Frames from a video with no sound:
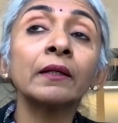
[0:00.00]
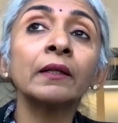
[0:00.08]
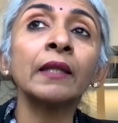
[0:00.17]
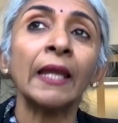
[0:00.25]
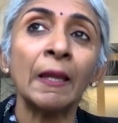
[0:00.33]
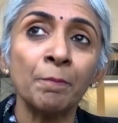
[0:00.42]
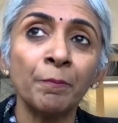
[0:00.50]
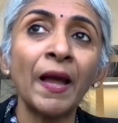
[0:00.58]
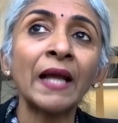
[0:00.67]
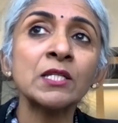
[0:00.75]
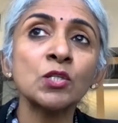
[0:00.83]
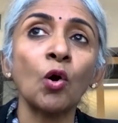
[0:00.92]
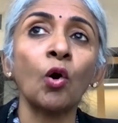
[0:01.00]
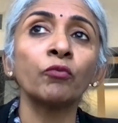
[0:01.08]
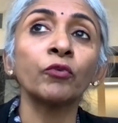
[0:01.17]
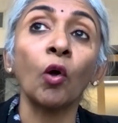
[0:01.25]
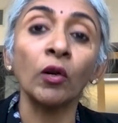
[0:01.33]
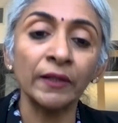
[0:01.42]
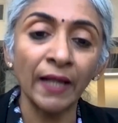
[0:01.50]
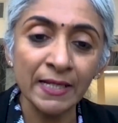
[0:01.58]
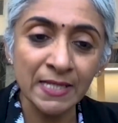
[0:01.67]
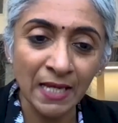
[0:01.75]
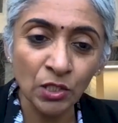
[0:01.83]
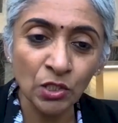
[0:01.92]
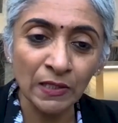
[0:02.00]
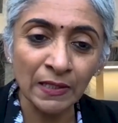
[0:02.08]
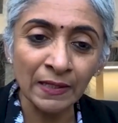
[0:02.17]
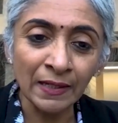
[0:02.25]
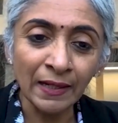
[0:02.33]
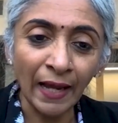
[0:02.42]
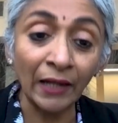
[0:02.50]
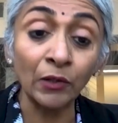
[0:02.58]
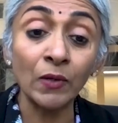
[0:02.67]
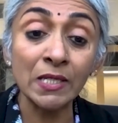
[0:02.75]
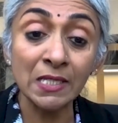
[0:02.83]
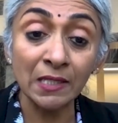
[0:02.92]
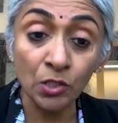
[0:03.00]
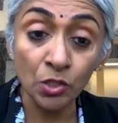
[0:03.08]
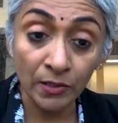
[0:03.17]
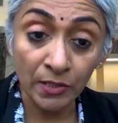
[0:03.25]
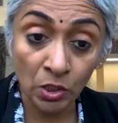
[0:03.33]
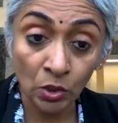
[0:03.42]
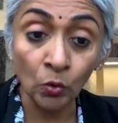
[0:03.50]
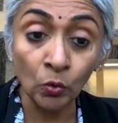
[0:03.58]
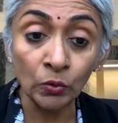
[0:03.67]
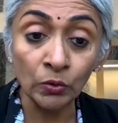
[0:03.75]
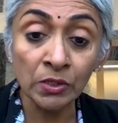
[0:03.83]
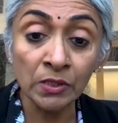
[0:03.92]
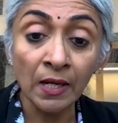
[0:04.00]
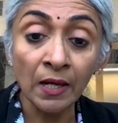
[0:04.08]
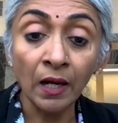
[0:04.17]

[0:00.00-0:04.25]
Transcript: the impacts of colonization and residential schools,